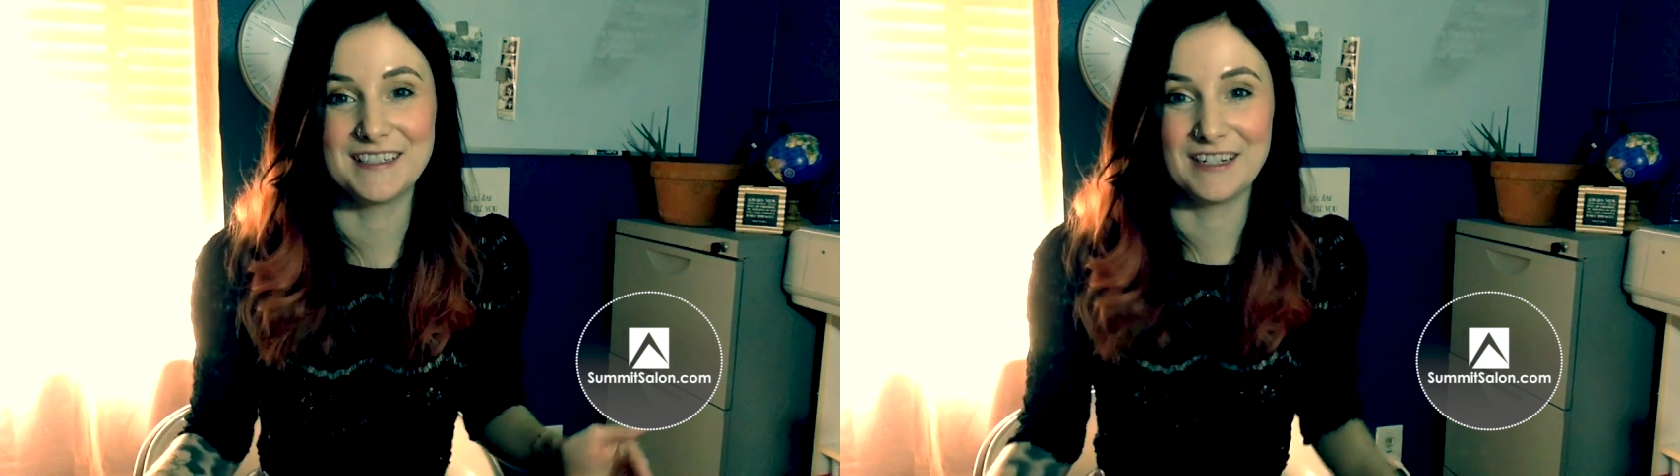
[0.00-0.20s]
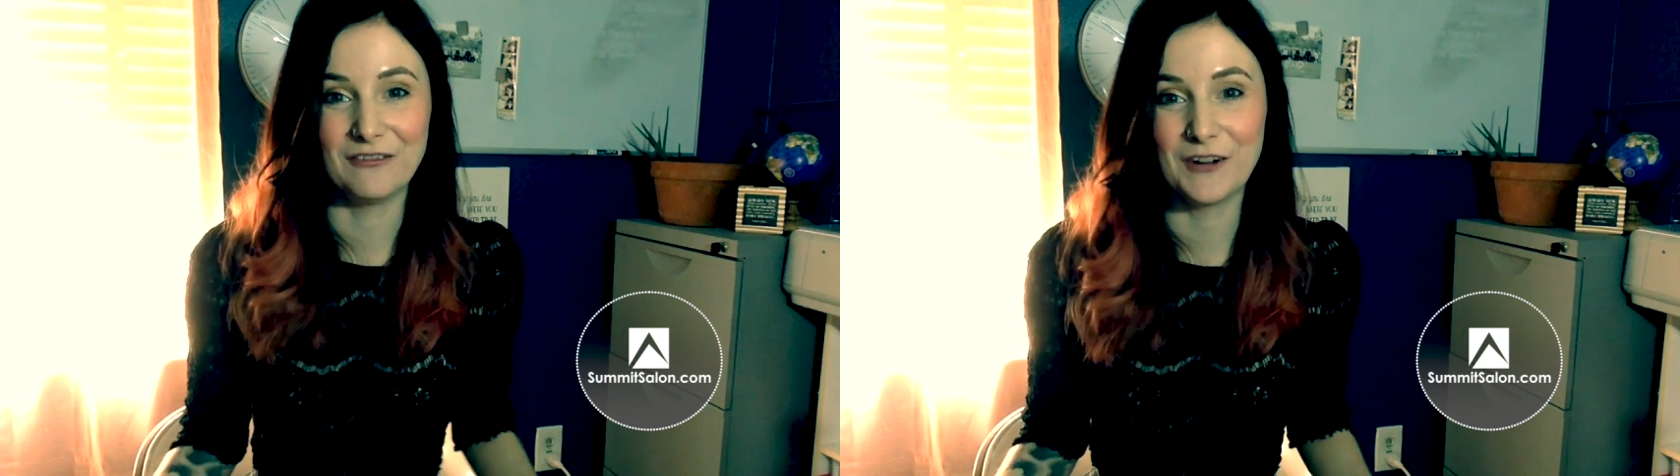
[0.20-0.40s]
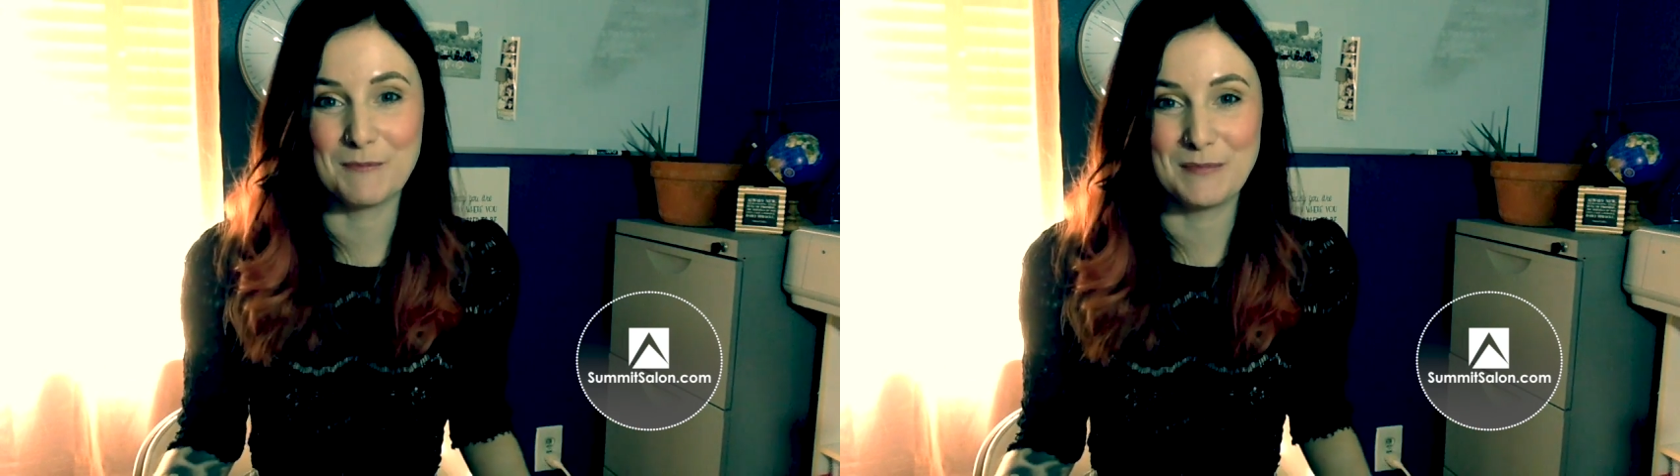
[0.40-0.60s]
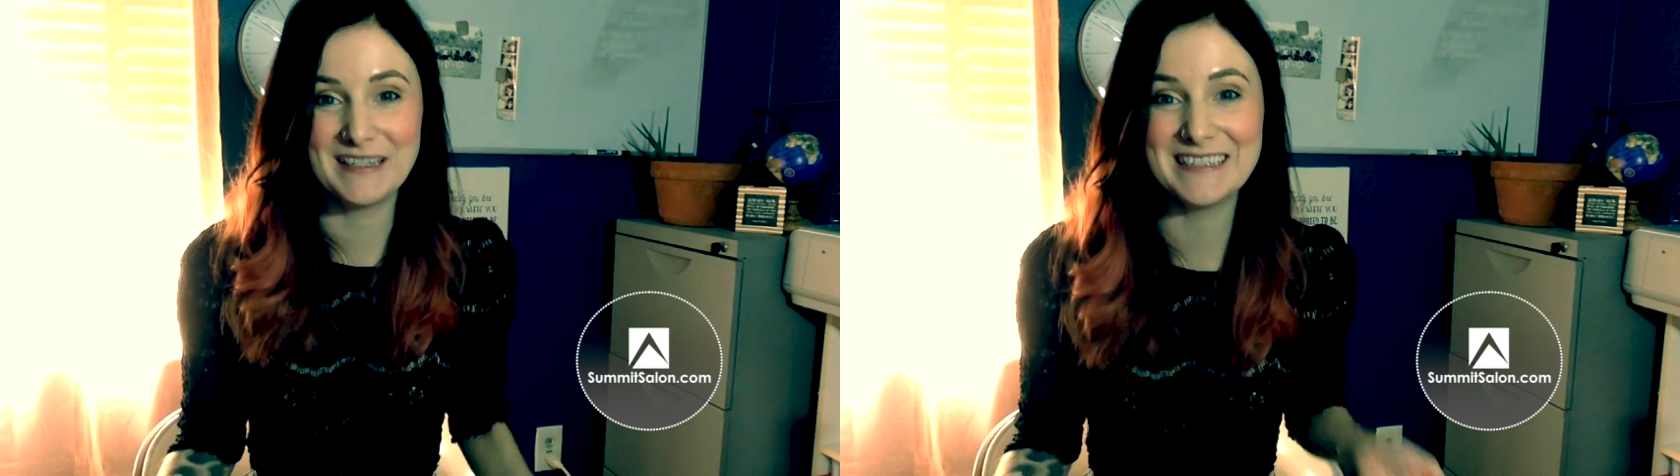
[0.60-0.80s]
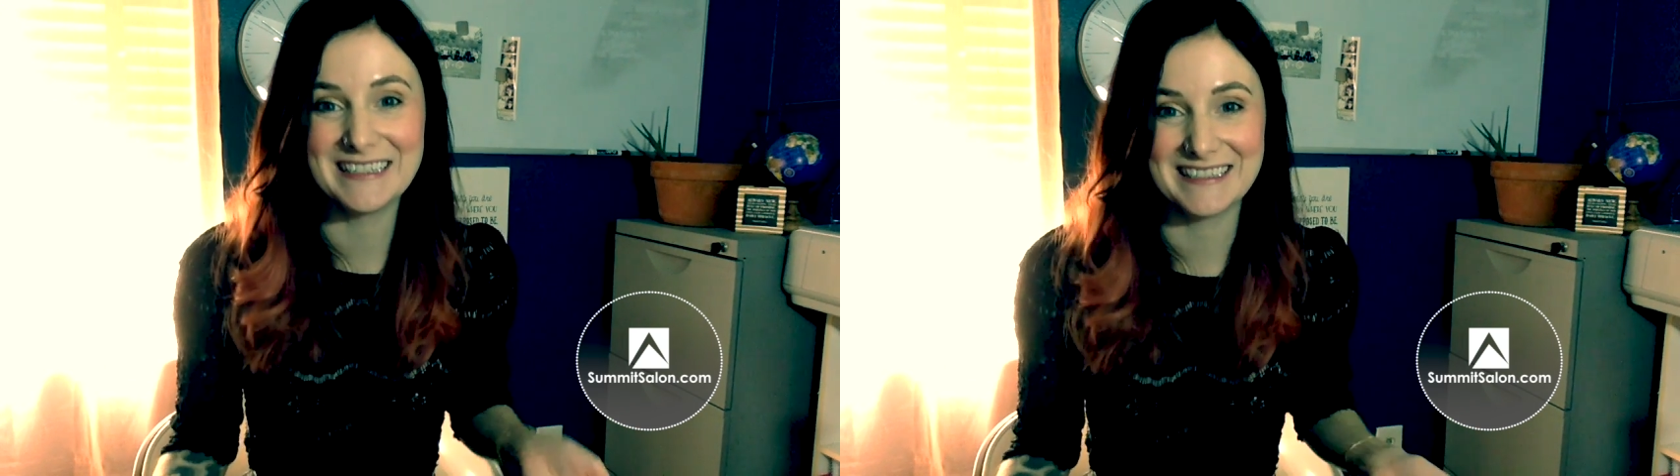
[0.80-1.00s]
different
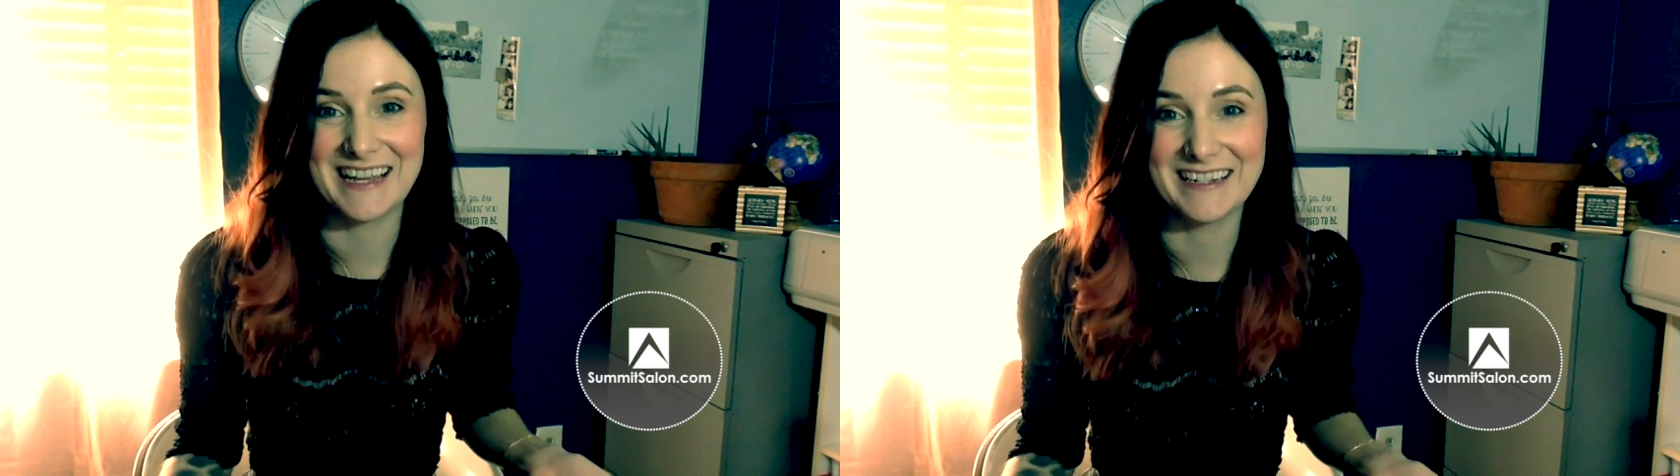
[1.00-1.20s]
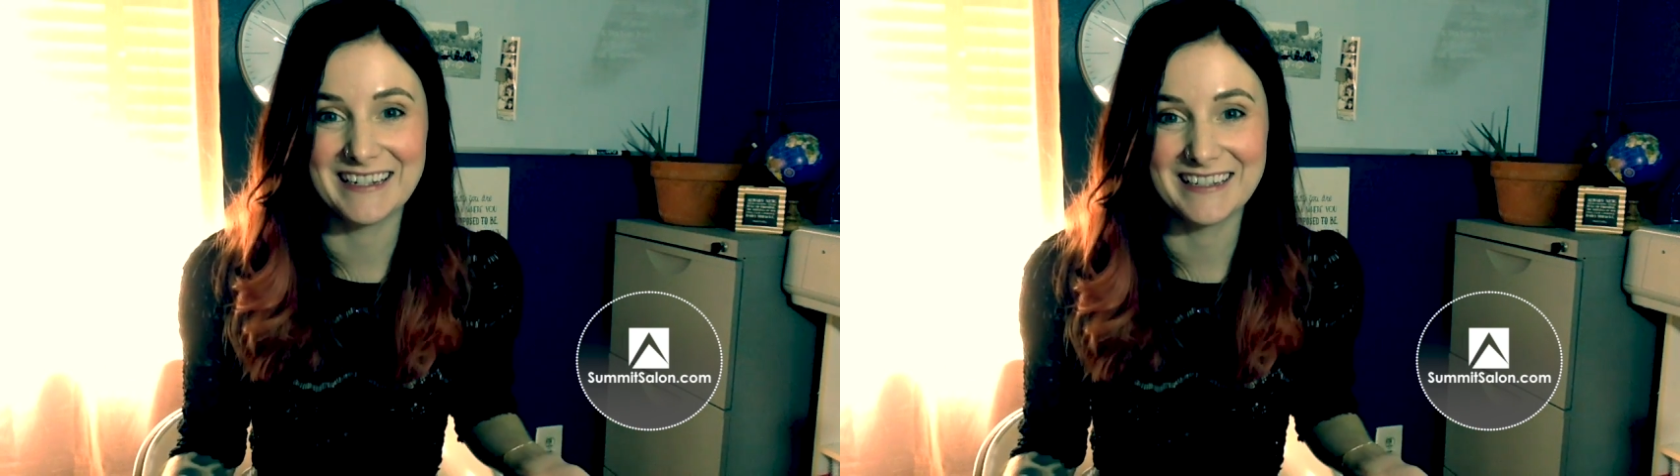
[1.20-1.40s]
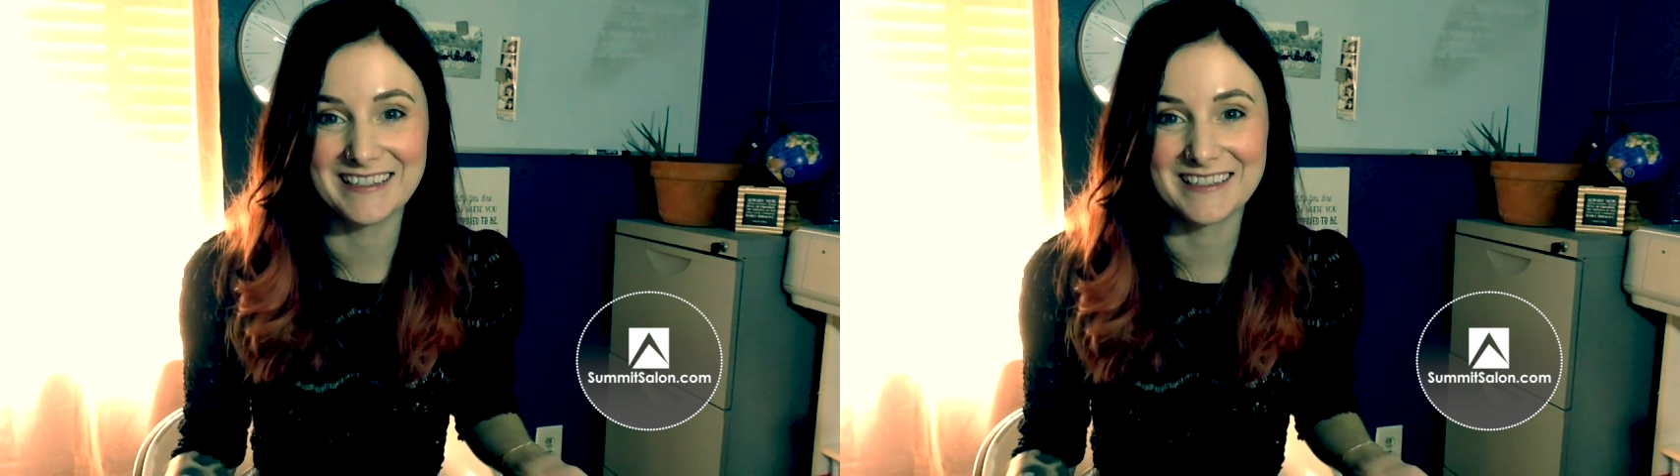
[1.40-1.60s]
business ideas.